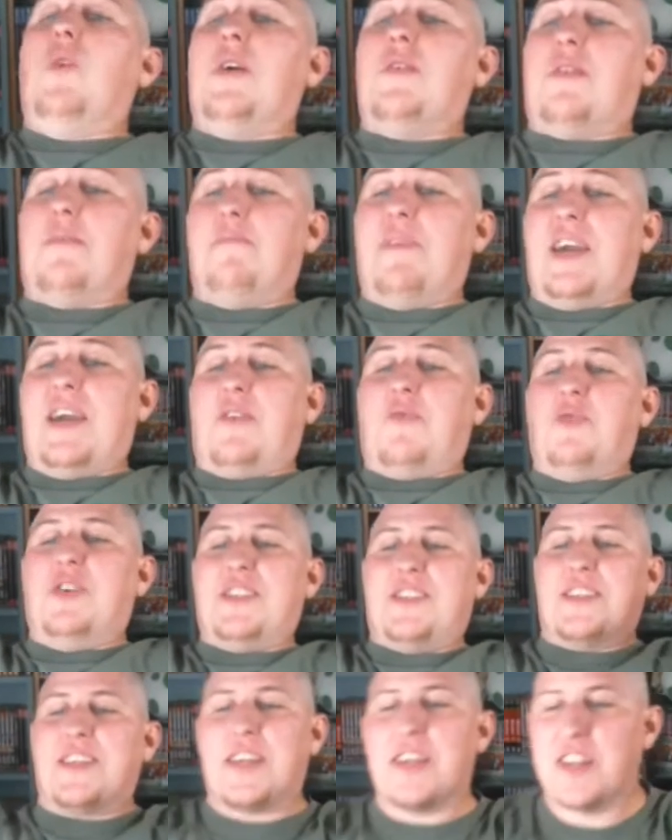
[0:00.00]
Welcome back
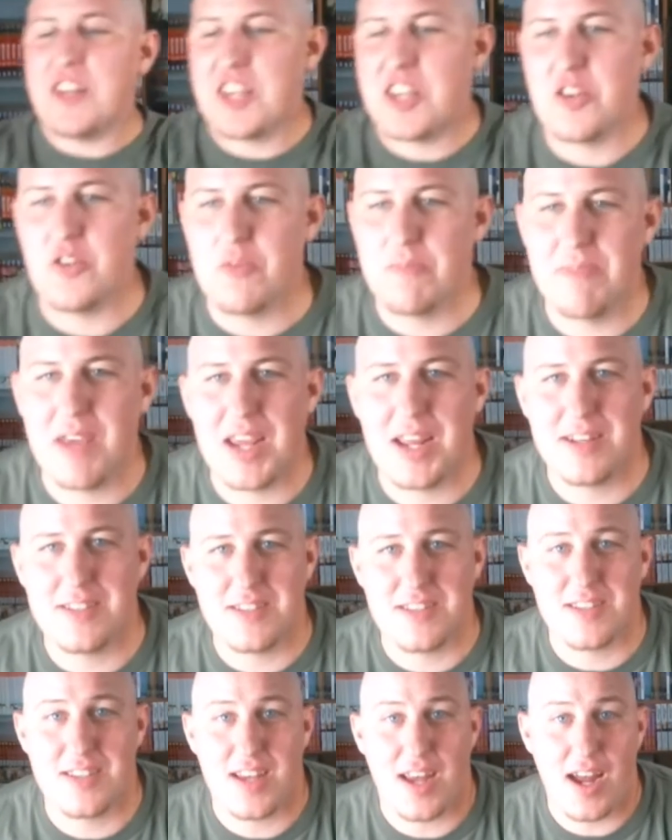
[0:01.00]
once again,
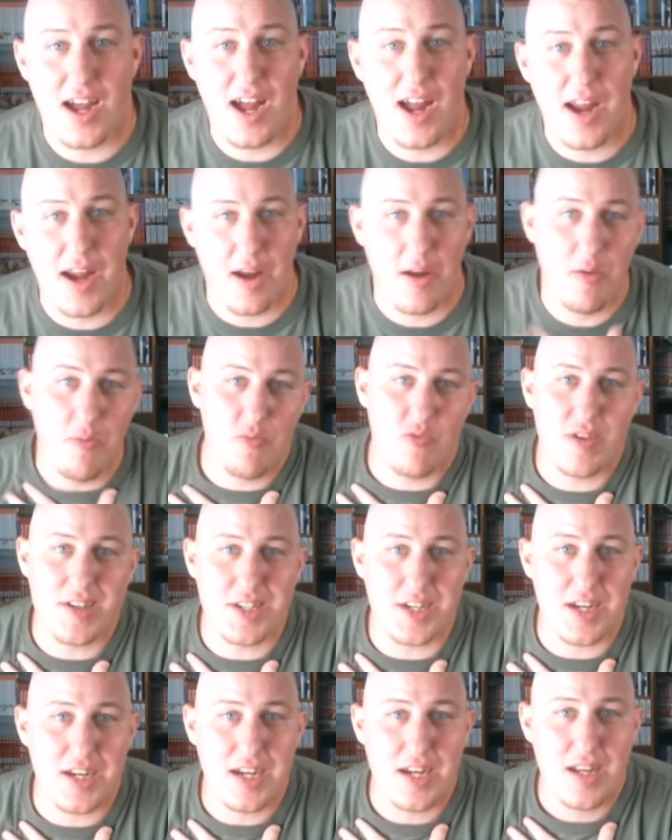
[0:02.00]
guildmates. I am
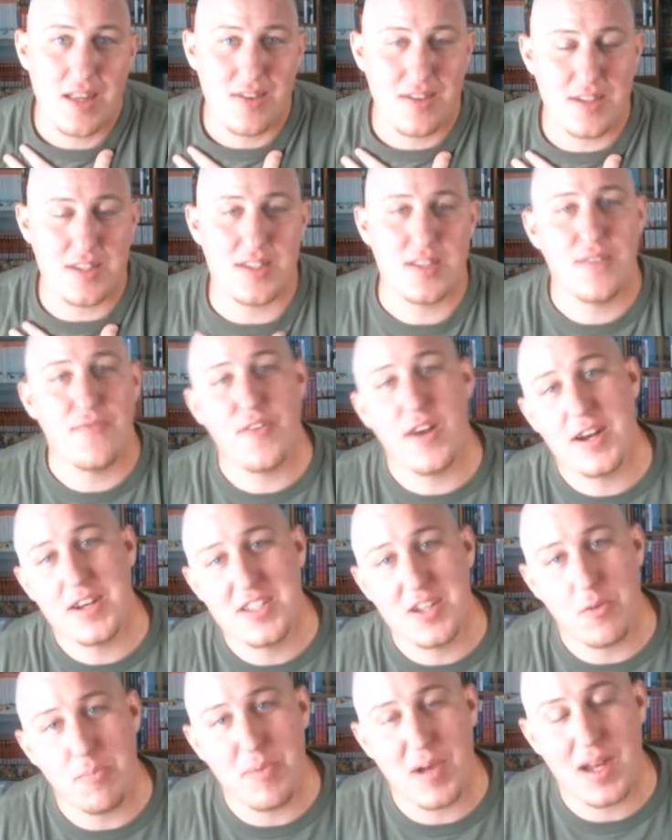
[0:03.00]
Richie. This is the
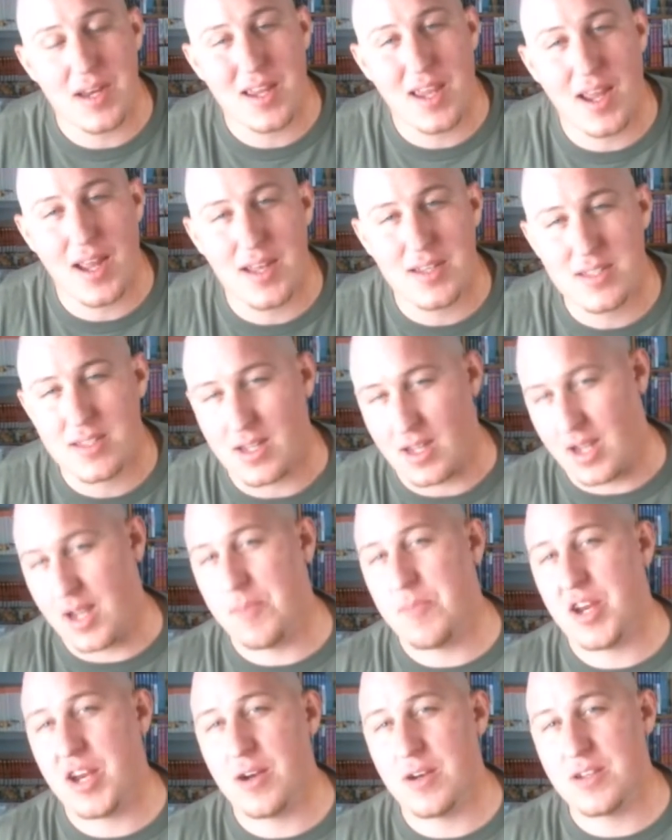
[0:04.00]
Fairy Tail Podcast.
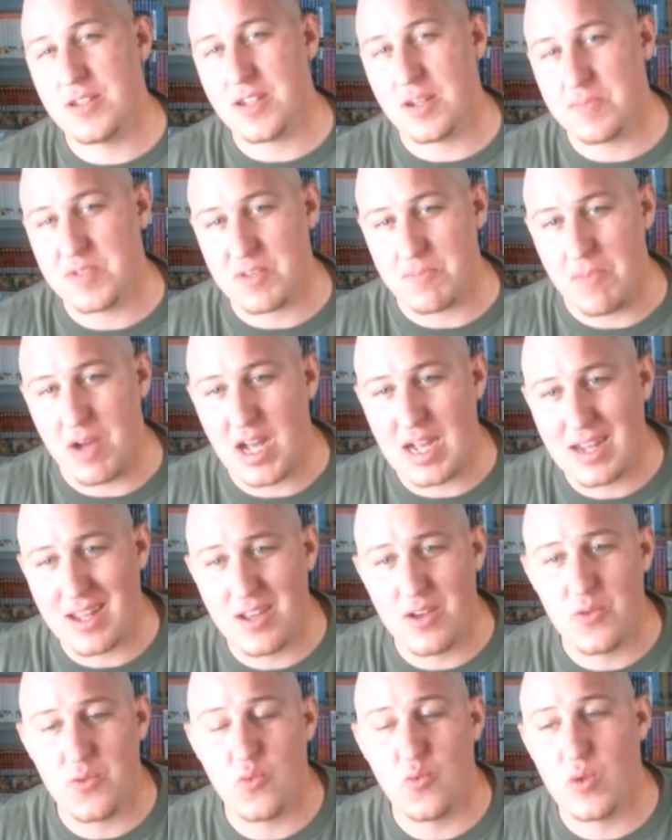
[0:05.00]
I'm here to dub some
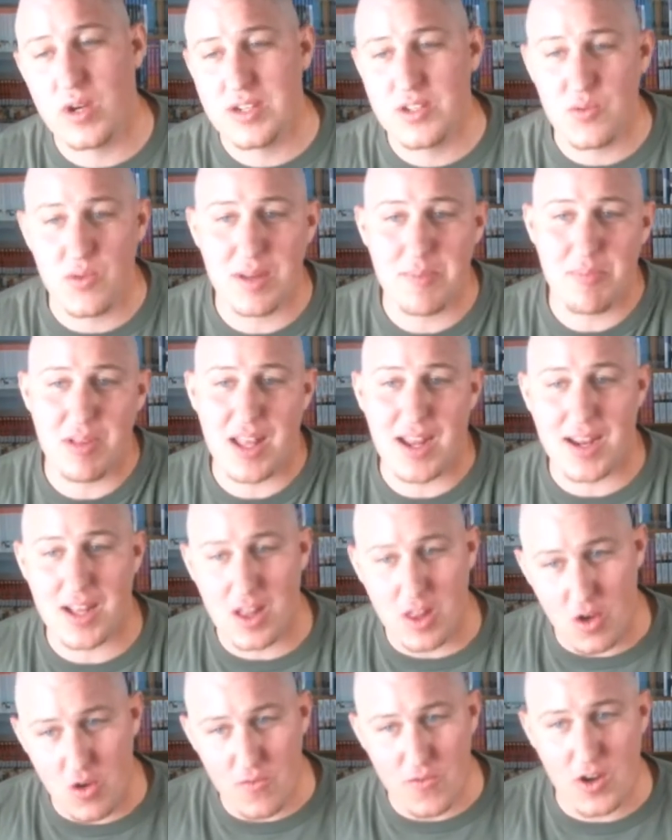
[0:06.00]
manga. We're doing Black
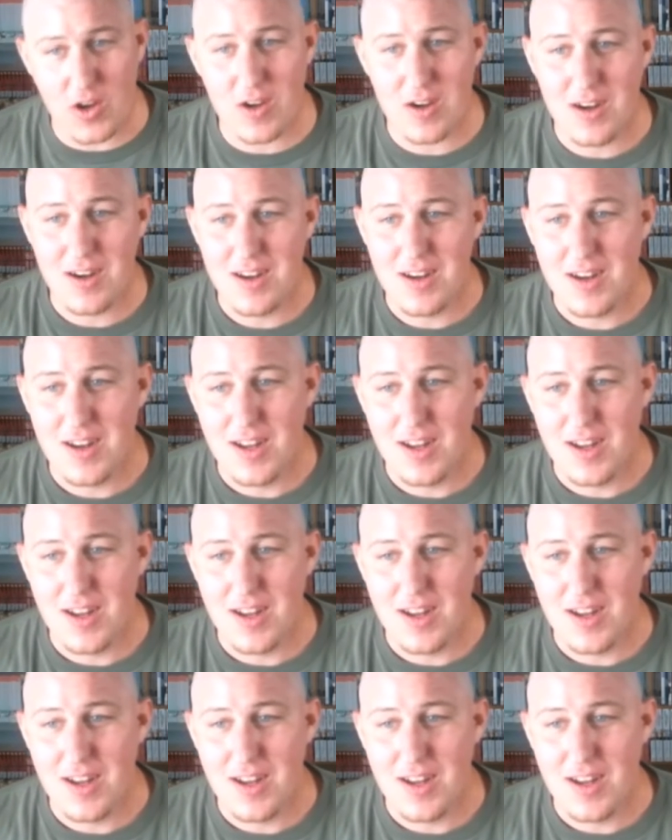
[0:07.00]
Clover.